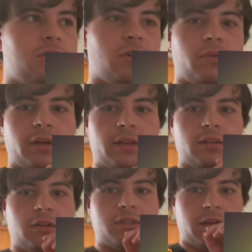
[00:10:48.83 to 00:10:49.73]
so
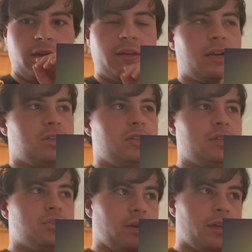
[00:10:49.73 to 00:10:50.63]
it looks like he's
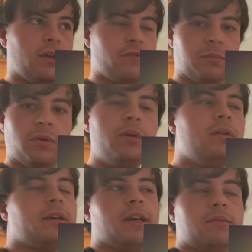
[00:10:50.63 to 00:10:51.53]
actually drinking from the
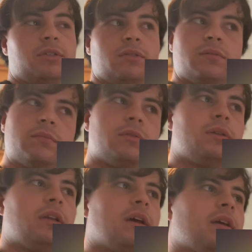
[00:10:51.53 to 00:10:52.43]
oil can, which is
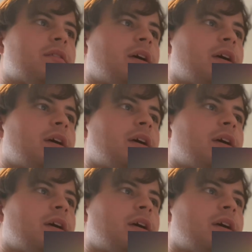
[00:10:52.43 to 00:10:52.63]
really nice.